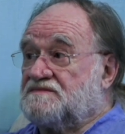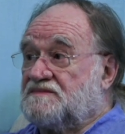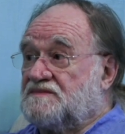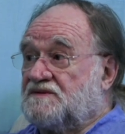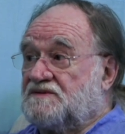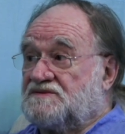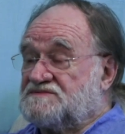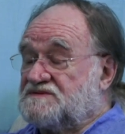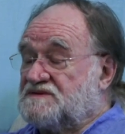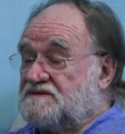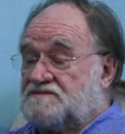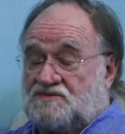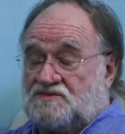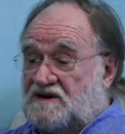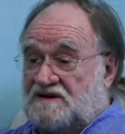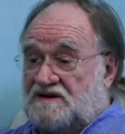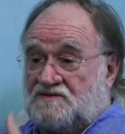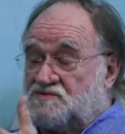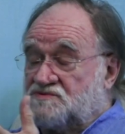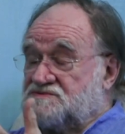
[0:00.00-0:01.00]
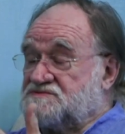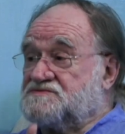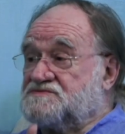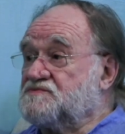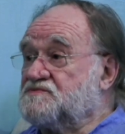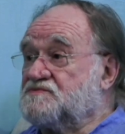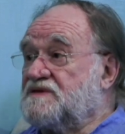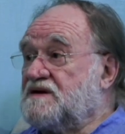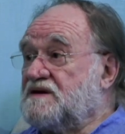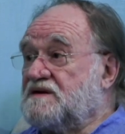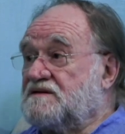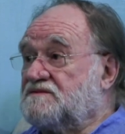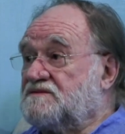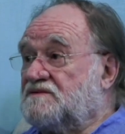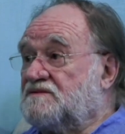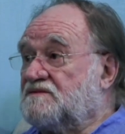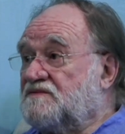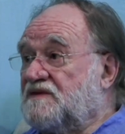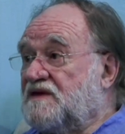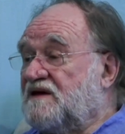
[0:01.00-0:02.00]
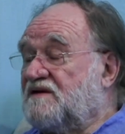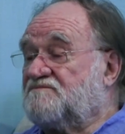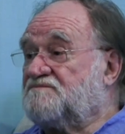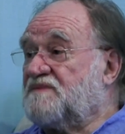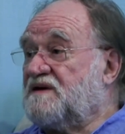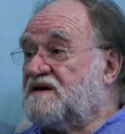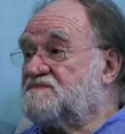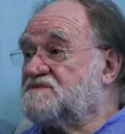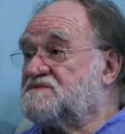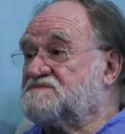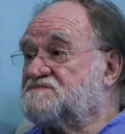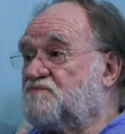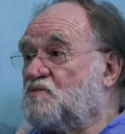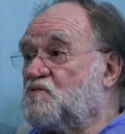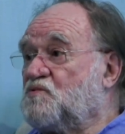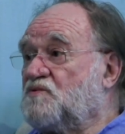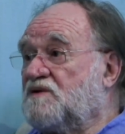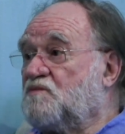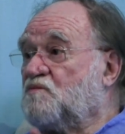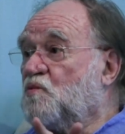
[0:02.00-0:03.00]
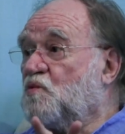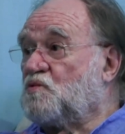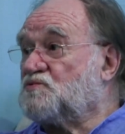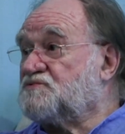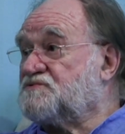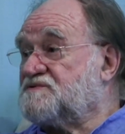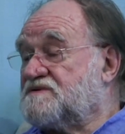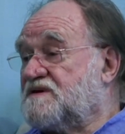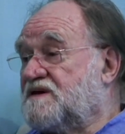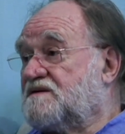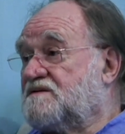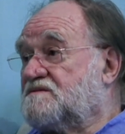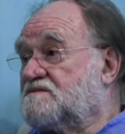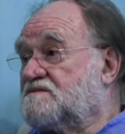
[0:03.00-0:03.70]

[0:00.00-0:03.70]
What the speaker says: Because you can also do that. You know, they have babies born in water now.